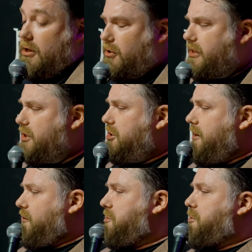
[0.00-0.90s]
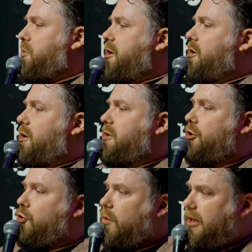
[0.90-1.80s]
There's such a difference between a nurse
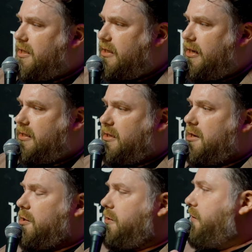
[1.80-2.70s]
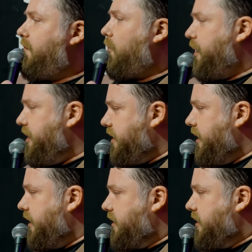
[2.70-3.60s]
at 26 and a nurse at
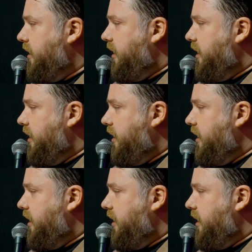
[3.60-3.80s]
46.